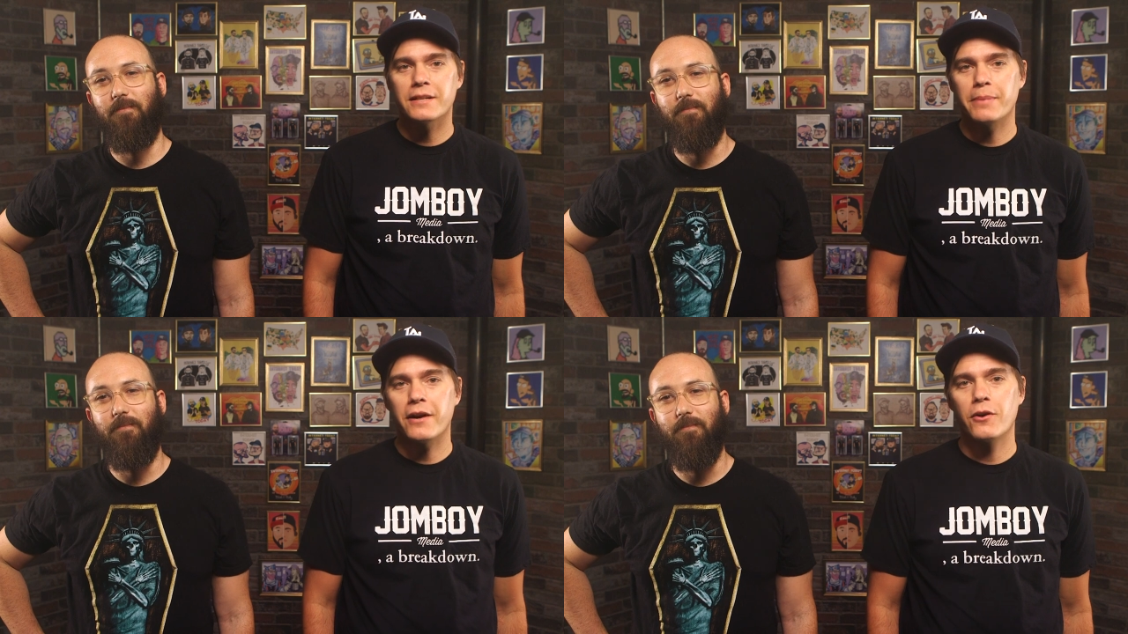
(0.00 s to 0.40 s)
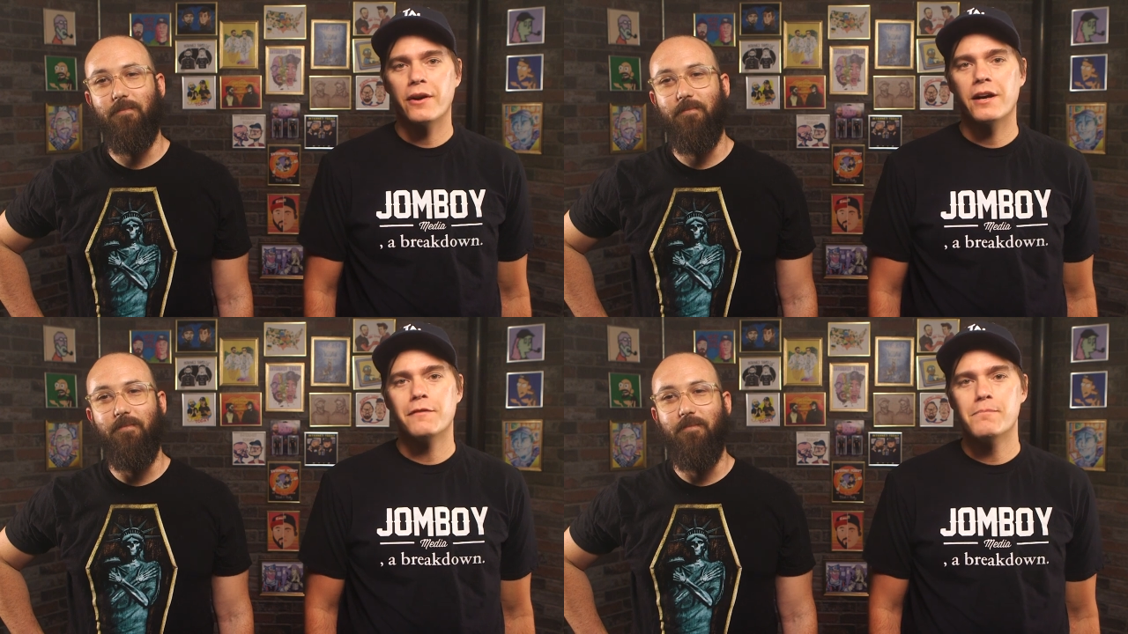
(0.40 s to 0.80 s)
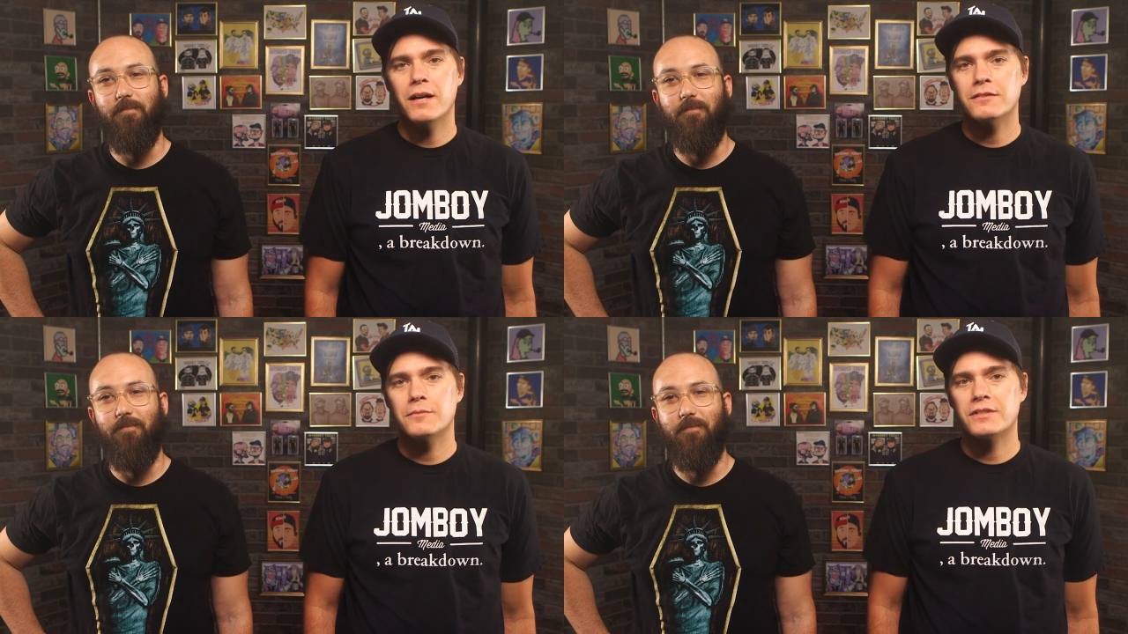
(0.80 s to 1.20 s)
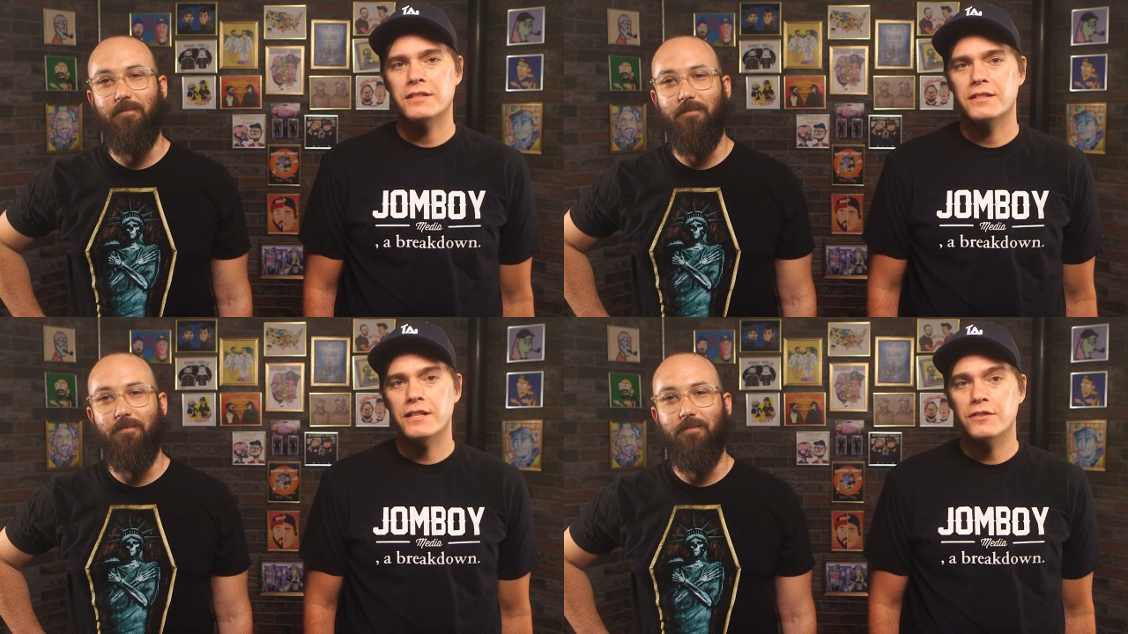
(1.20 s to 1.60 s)
Speaker 1: and paranoia of Muslims
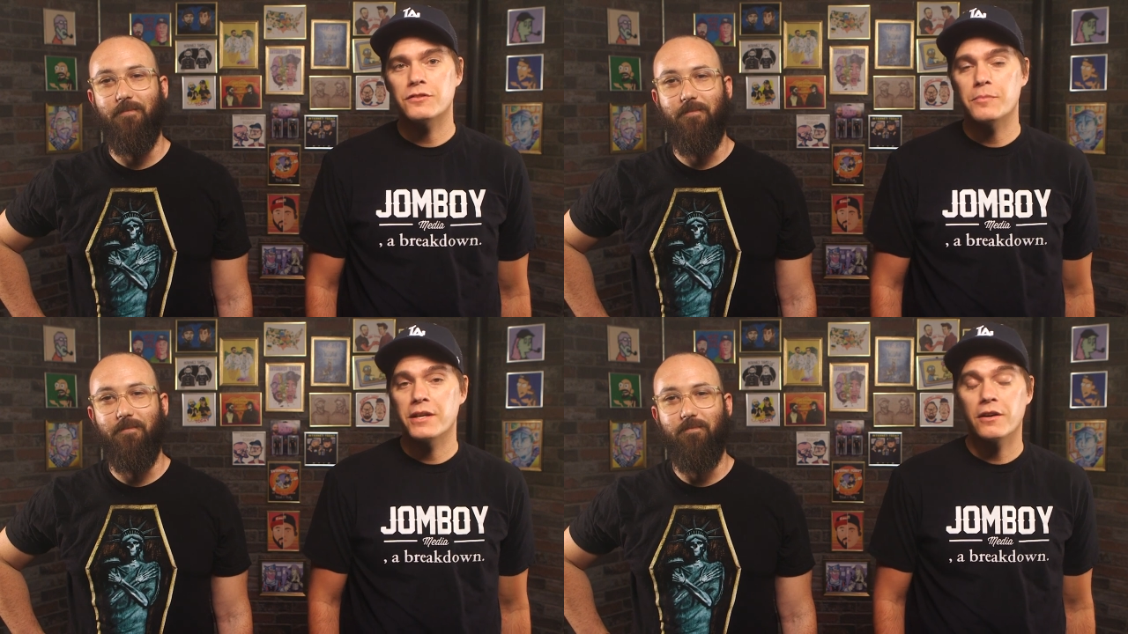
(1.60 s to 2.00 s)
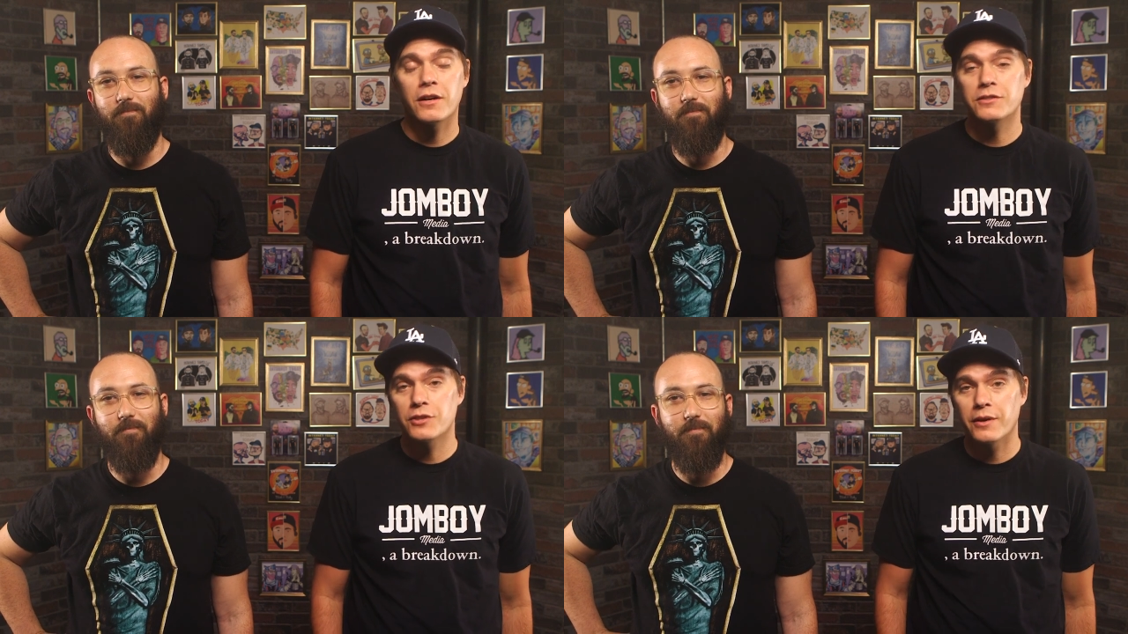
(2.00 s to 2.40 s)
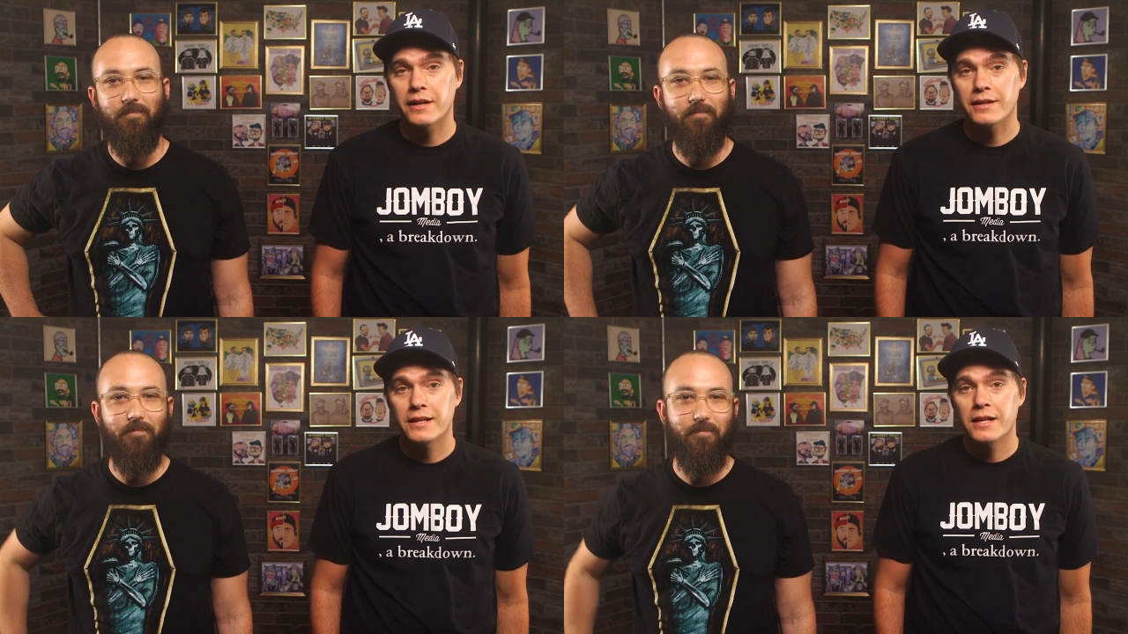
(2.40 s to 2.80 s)
continues to be her undoing.